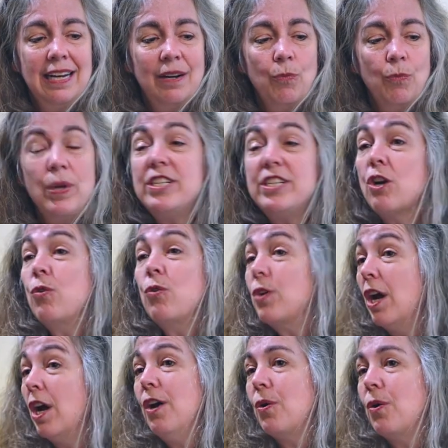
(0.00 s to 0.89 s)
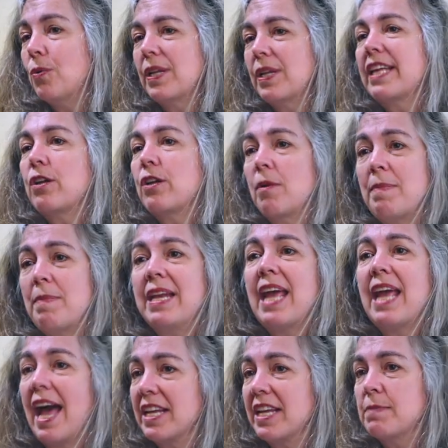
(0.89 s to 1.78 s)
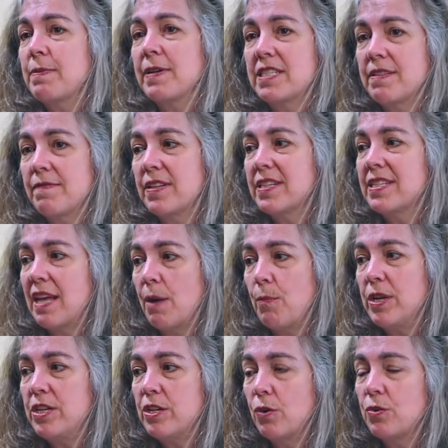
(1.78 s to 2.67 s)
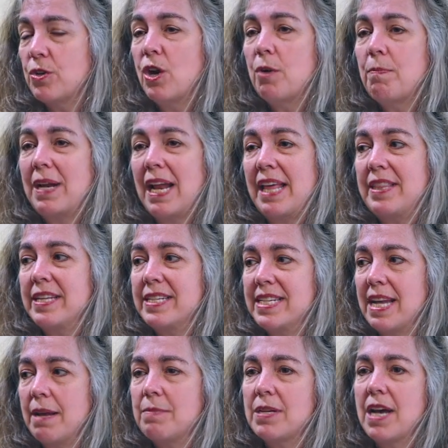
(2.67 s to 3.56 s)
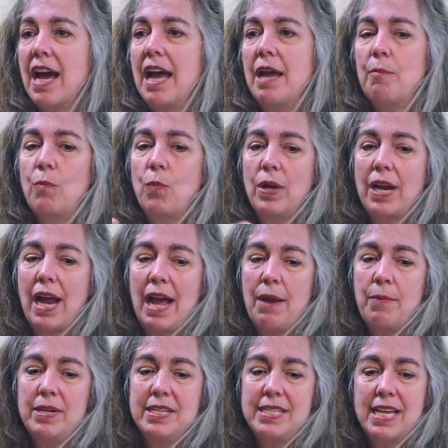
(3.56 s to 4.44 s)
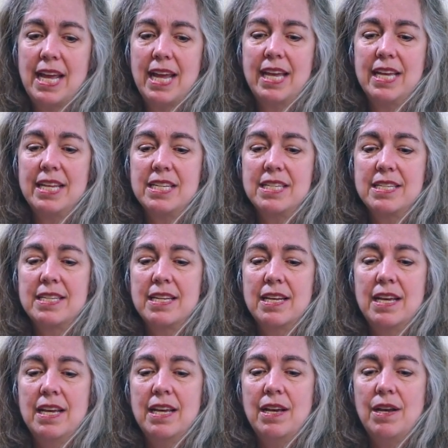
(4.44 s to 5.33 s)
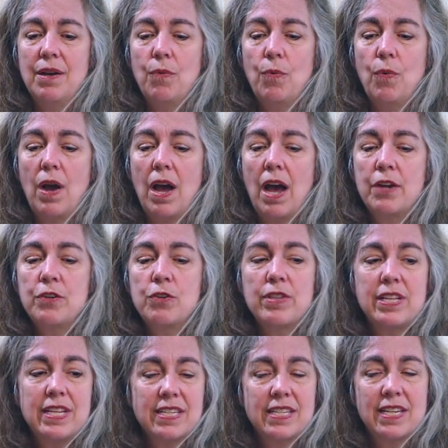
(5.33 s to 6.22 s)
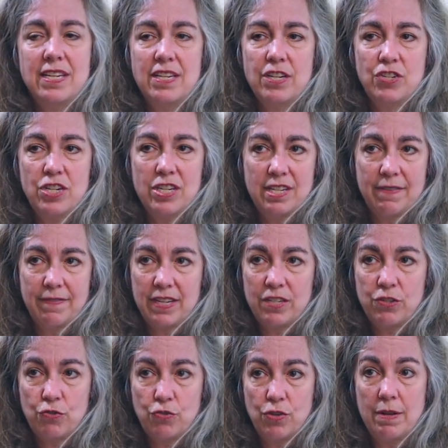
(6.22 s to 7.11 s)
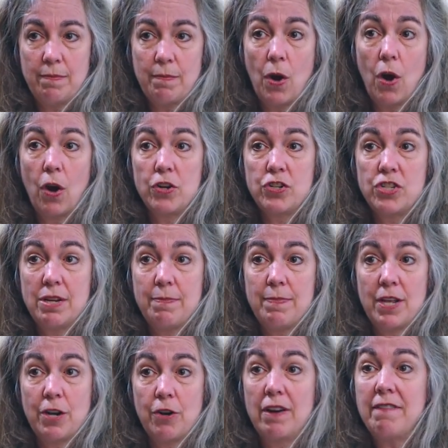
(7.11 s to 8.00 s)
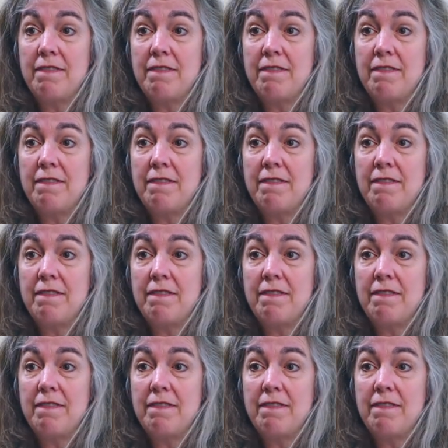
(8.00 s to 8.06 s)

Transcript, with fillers: we don't know. Like, there are many aspects of this that we don't know, but at the same time, what I would say is under these conditions of extreme hardship that are